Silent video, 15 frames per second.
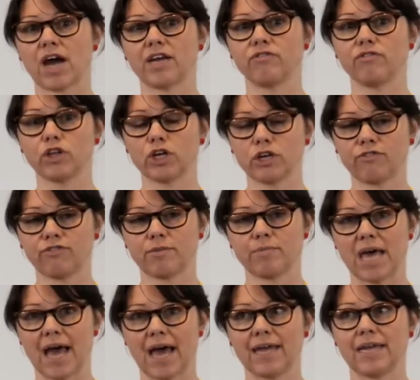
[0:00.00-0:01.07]
kind of learned from
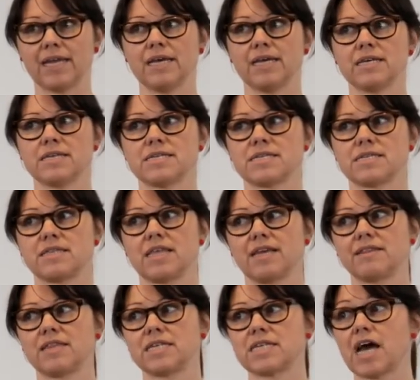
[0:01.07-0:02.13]
that is
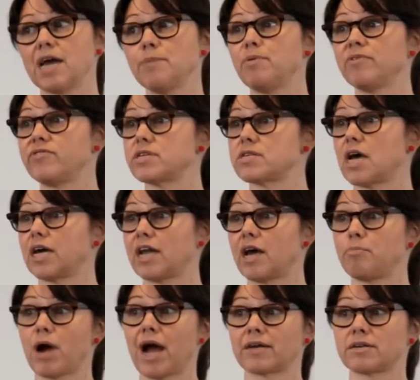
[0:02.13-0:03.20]
that the type of design
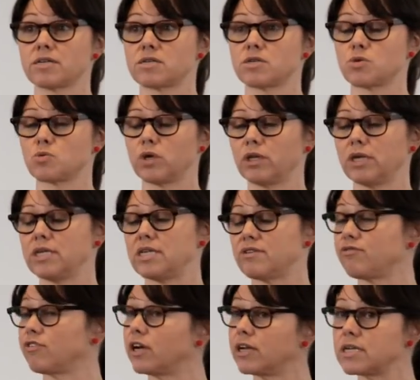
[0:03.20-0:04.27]
I practice is really
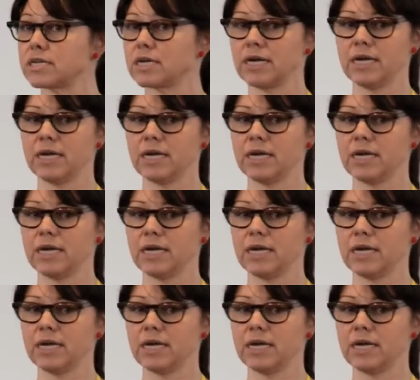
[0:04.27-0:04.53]
different.